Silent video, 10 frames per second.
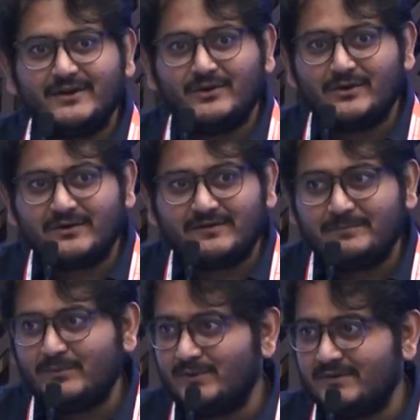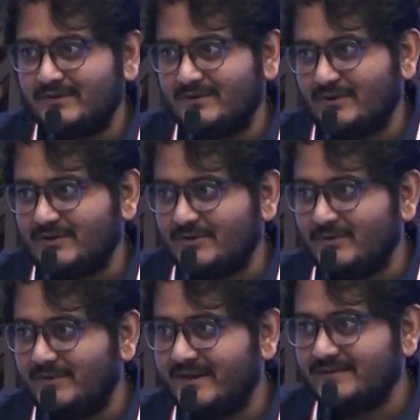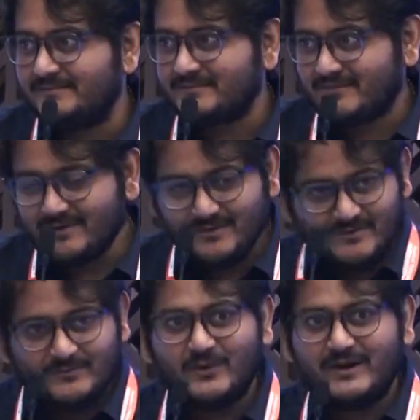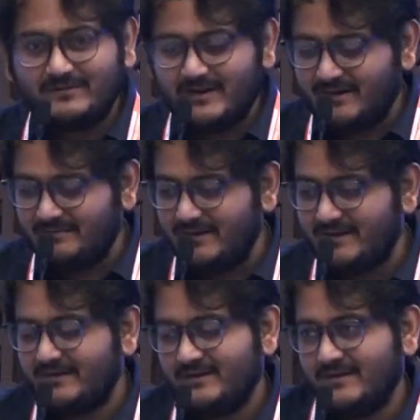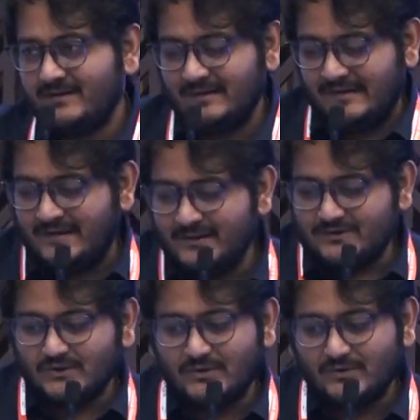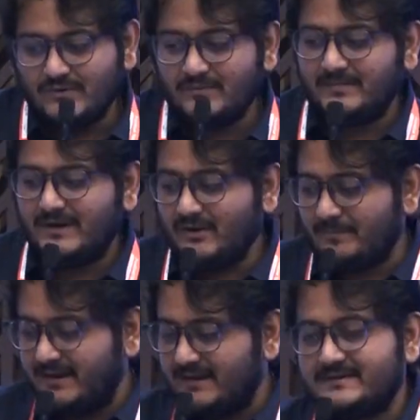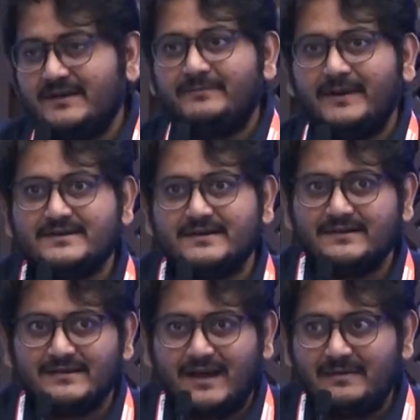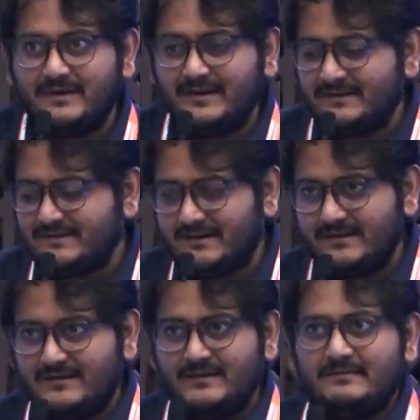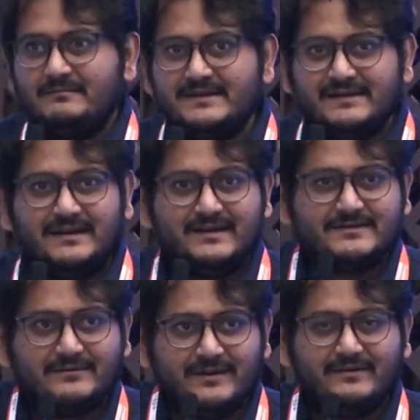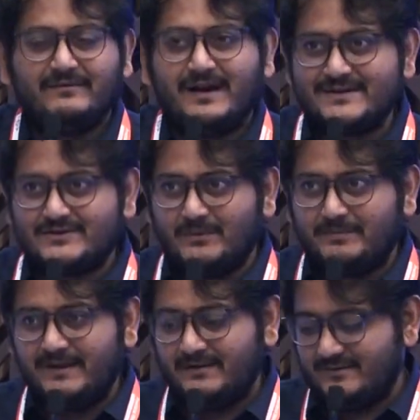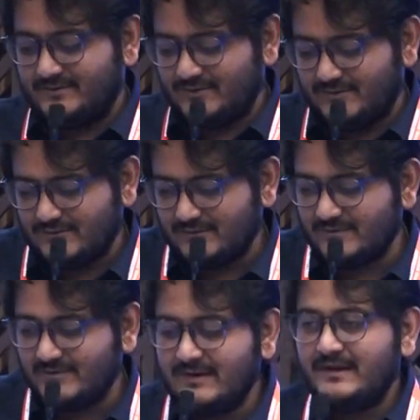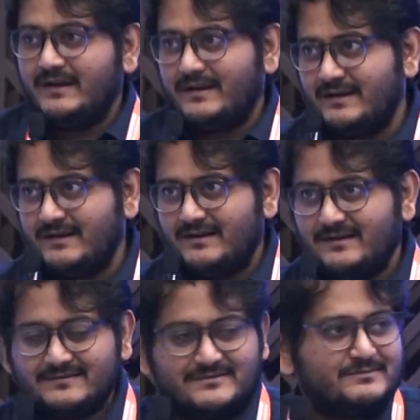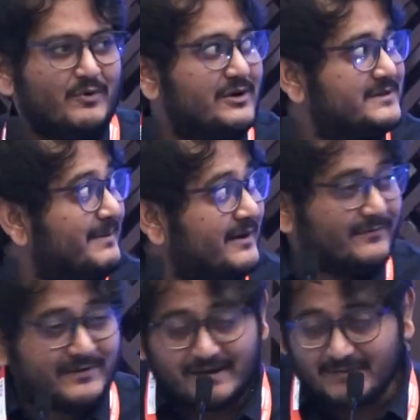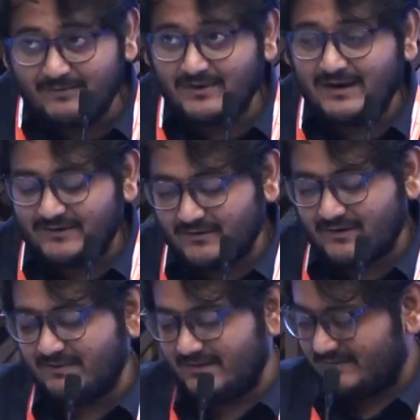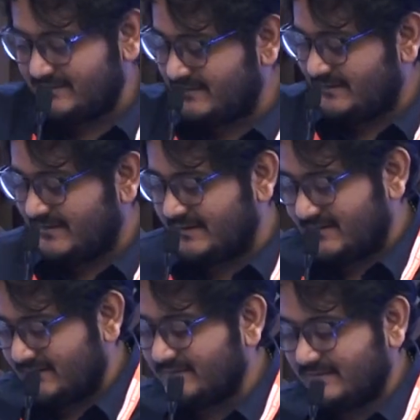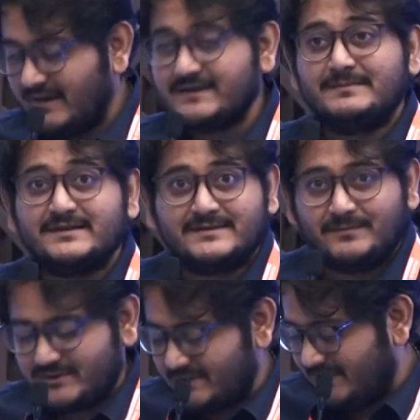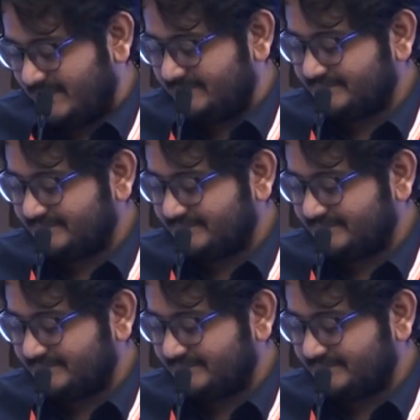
you, Dr. Vipul, Dr. Dhruvi, for inviting me. So, my topic is infections in diabetes. Basically, it's a very vast topic. So, in a small span of time, I would like to cover as much as possible.